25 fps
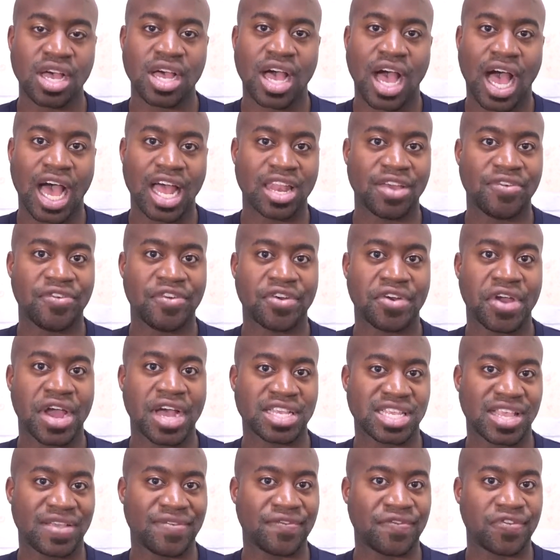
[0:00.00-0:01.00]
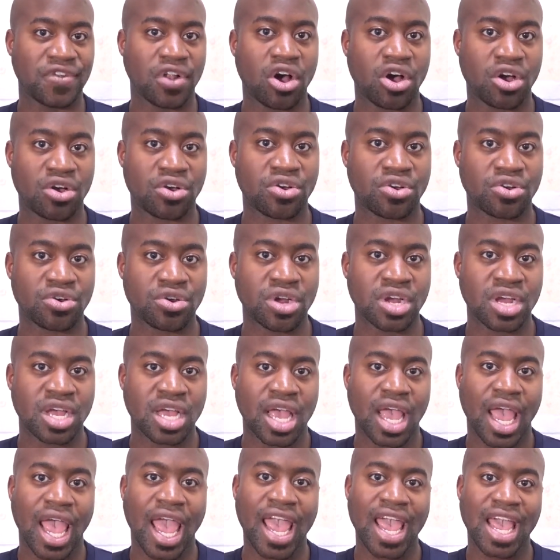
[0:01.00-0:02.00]
I live here as a vlogger
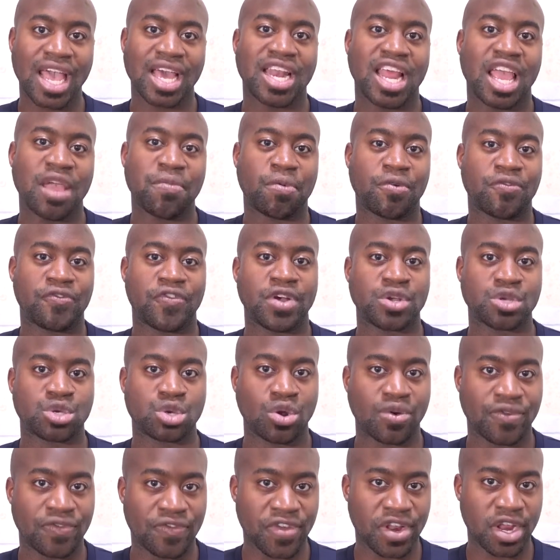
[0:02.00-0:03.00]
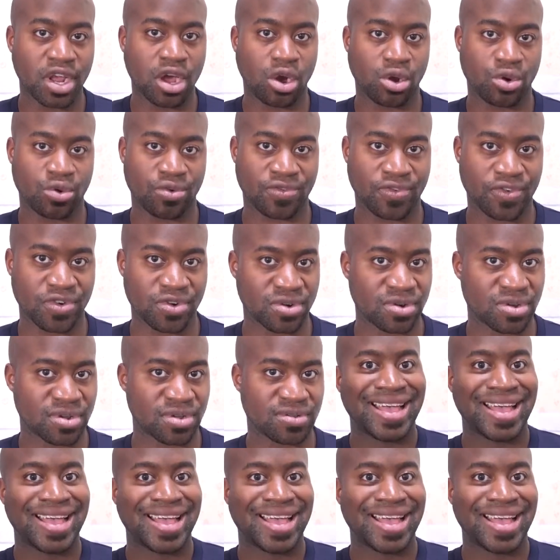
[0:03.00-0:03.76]
and a professional videographer.